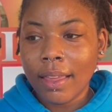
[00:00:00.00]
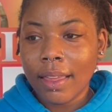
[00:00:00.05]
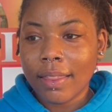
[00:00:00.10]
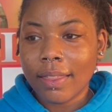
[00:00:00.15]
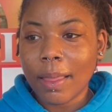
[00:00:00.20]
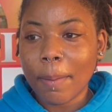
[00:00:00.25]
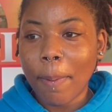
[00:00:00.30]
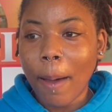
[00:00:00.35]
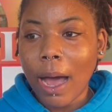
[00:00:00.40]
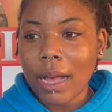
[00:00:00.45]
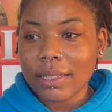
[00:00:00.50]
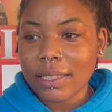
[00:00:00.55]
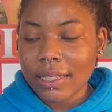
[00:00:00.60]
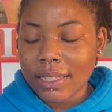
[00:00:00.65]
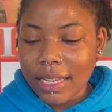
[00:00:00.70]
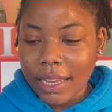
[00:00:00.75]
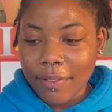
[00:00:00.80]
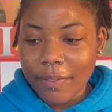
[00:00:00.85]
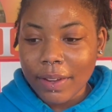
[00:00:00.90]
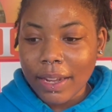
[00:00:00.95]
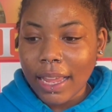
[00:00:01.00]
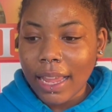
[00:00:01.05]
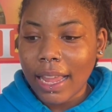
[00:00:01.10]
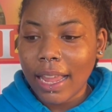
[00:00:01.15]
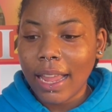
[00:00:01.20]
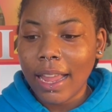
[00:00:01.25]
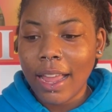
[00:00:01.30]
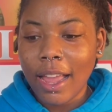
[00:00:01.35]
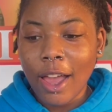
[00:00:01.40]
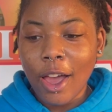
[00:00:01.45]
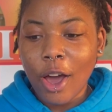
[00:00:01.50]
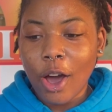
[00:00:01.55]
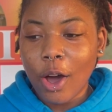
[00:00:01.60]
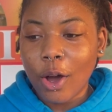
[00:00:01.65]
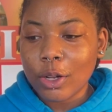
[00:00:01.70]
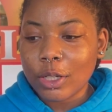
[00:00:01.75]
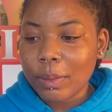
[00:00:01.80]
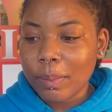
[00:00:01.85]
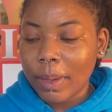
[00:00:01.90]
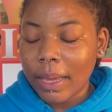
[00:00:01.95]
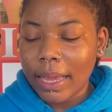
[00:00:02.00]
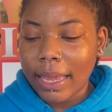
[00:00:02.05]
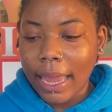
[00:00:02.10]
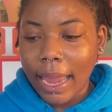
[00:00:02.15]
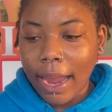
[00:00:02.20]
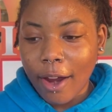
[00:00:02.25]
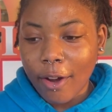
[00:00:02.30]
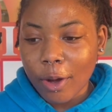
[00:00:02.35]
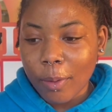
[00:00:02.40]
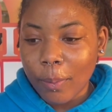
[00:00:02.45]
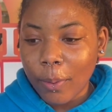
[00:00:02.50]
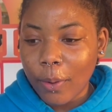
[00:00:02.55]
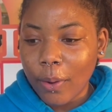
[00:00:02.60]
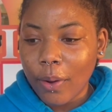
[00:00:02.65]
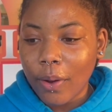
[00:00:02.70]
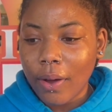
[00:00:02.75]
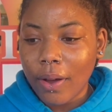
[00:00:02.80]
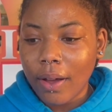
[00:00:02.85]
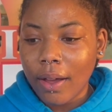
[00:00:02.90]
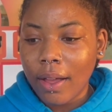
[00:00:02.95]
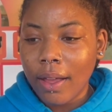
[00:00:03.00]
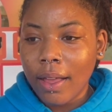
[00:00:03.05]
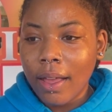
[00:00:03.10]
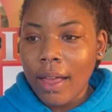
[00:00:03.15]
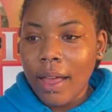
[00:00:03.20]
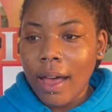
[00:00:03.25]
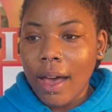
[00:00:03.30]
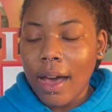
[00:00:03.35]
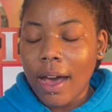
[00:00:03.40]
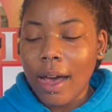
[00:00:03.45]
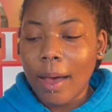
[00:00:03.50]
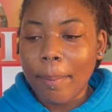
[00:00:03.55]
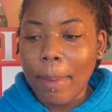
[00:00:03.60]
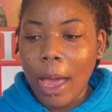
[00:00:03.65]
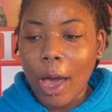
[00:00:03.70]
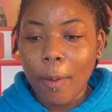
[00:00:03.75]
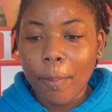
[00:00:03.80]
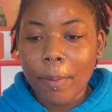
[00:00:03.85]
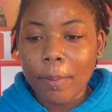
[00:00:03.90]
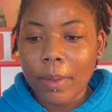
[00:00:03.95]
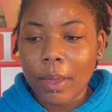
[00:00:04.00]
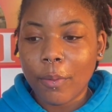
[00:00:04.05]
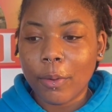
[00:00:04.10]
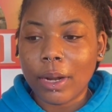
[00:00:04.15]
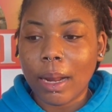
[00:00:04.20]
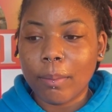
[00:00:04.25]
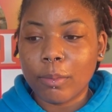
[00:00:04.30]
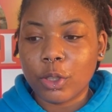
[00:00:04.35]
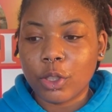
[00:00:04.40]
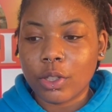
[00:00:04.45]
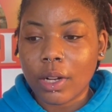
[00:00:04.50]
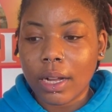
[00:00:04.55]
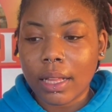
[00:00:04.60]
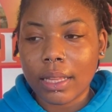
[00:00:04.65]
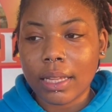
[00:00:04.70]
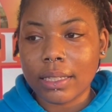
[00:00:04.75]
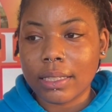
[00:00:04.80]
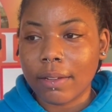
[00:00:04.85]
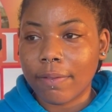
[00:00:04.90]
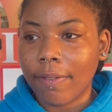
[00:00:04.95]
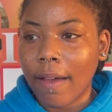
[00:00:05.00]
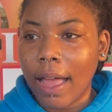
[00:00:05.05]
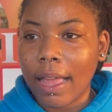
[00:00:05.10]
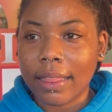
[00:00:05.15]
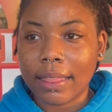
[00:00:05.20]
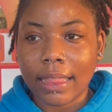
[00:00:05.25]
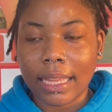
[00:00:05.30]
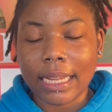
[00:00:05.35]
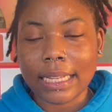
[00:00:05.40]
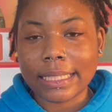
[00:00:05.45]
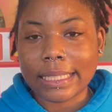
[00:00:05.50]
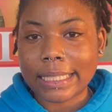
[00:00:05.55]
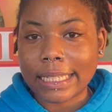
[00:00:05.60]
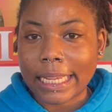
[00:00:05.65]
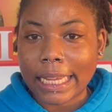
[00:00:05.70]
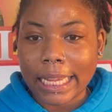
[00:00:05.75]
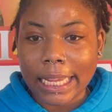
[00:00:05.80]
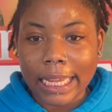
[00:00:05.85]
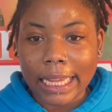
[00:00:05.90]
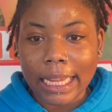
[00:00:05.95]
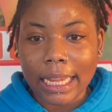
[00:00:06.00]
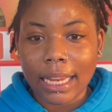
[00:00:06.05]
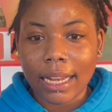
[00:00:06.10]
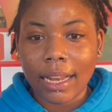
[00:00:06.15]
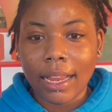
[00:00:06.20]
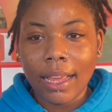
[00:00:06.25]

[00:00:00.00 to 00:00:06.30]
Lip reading: The positivity, holding me accountable, helping me when I'm struggling to find things to eat.